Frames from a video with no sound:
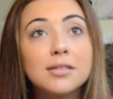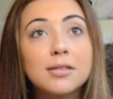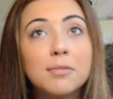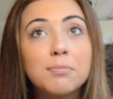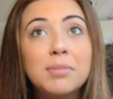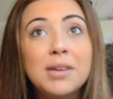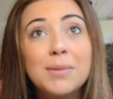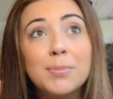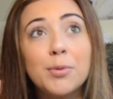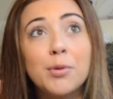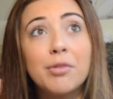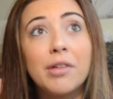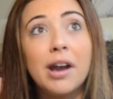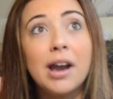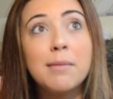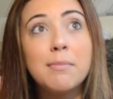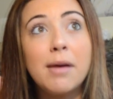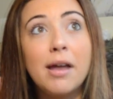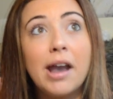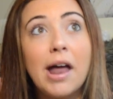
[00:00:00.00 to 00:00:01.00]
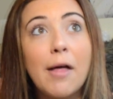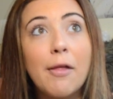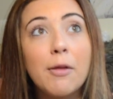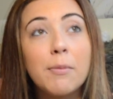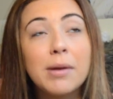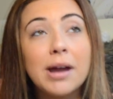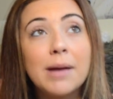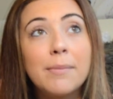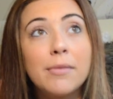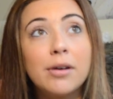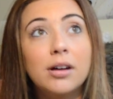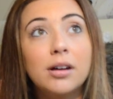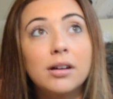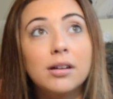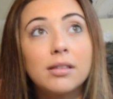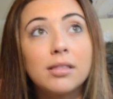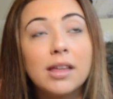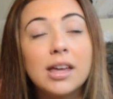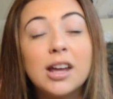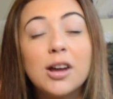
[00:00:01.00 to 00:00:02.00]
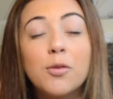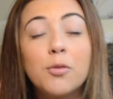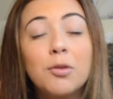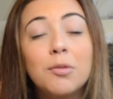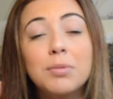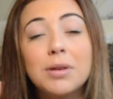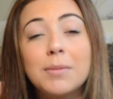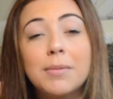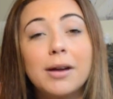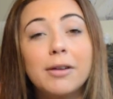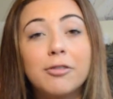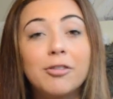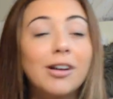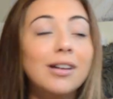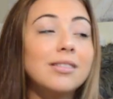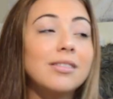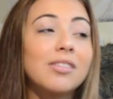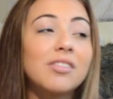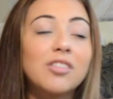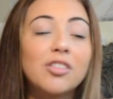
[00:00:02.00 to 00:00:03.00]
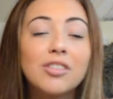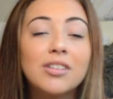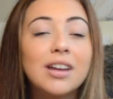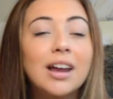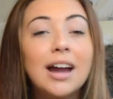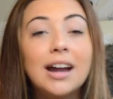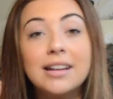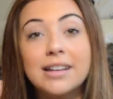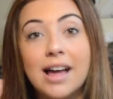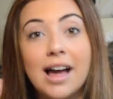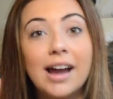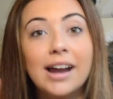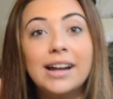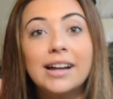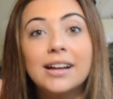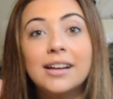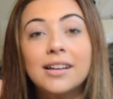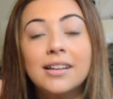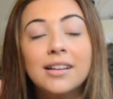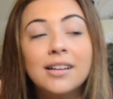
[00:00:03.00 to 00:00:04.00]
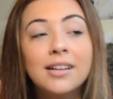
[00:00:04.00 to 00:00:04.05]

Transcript: the people that I met in Alabama like will be my friends till the day I die.